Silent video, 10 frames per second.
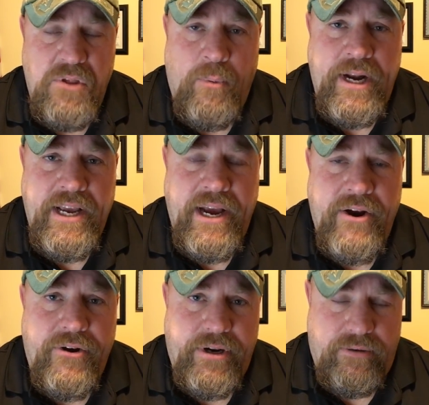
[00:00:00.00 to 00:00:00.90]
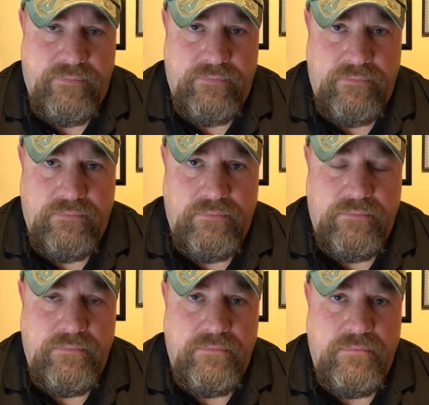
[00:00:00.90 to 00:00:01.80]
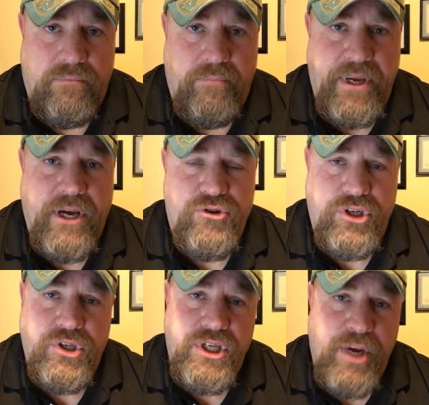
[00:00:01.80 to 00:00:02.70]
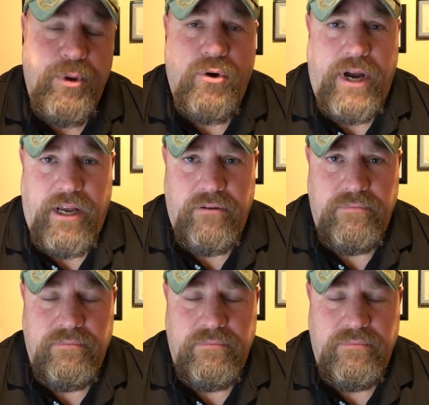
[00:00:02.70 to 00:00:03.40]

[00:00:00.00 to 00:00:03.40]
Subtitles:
Nobody cared because she's a Democrat.